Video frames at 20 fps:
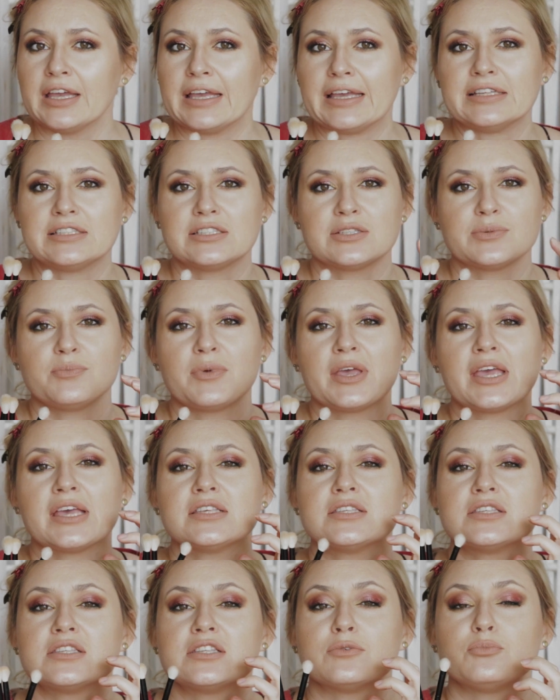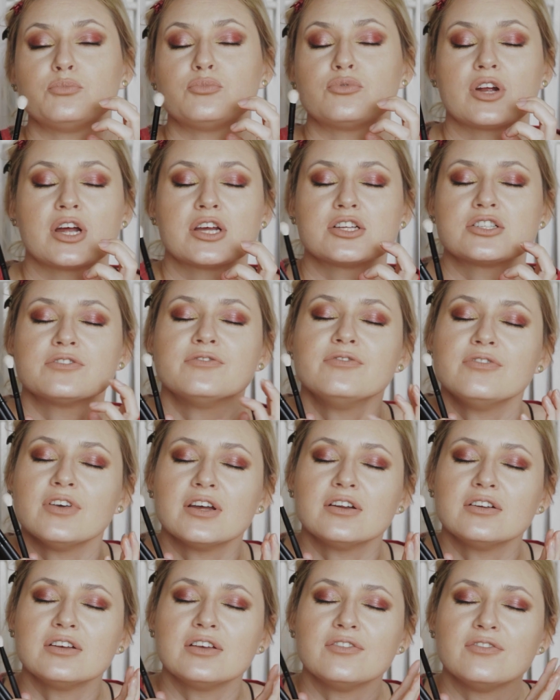it makes the brush
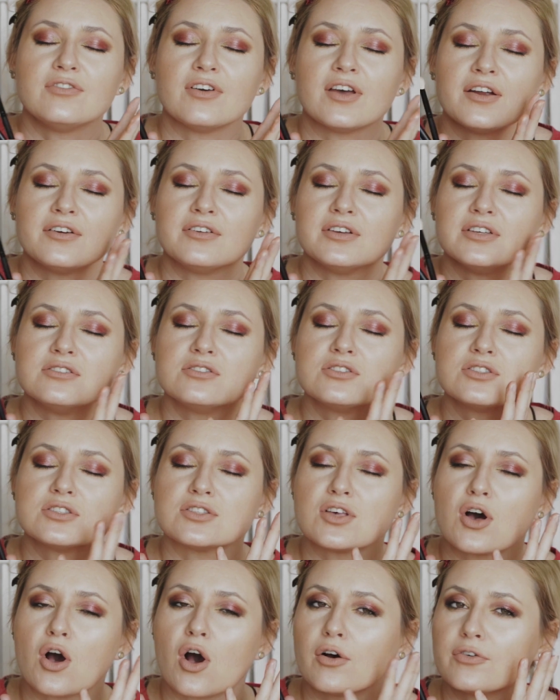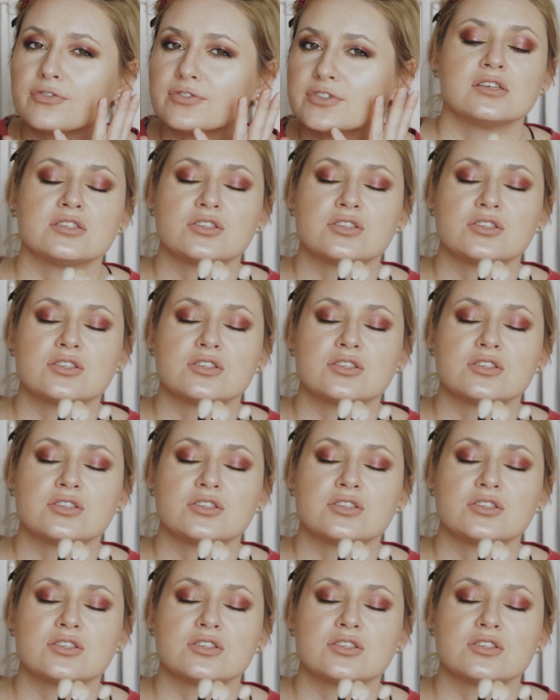very soft.